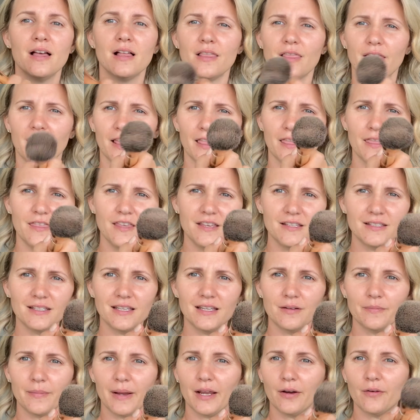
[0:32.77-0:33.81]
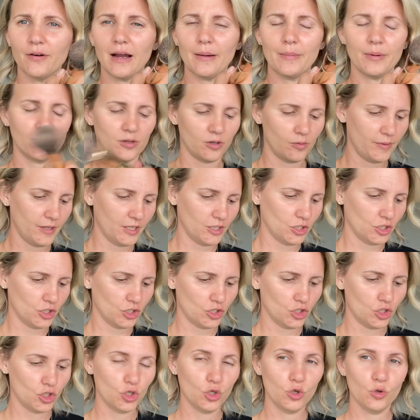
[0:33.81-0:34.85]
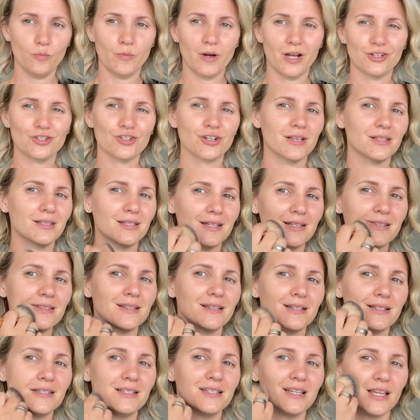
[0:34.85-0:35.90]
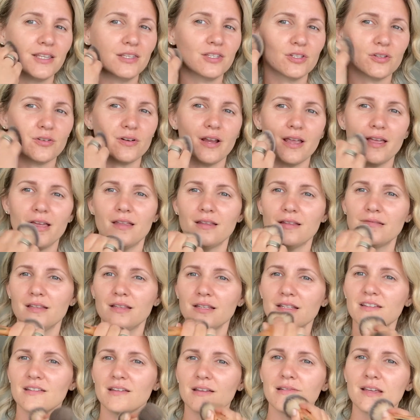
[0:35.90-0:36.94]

like this end might grab a little bit too much because it is a denser end.